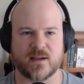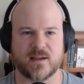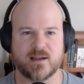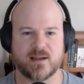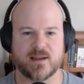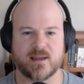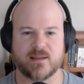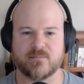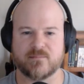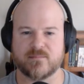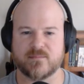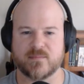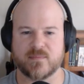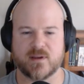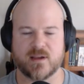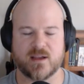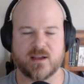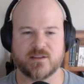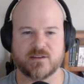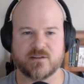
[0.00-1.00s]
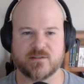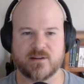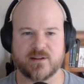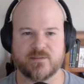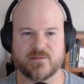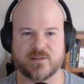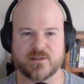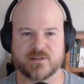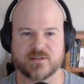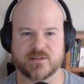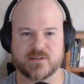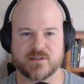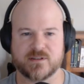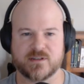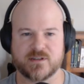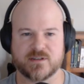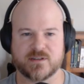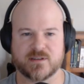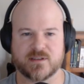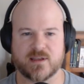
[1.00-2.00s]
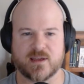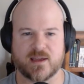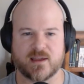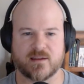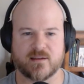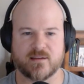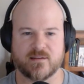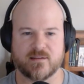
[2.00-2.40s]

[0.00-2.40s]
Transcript: Again, it's alright if it's the thing.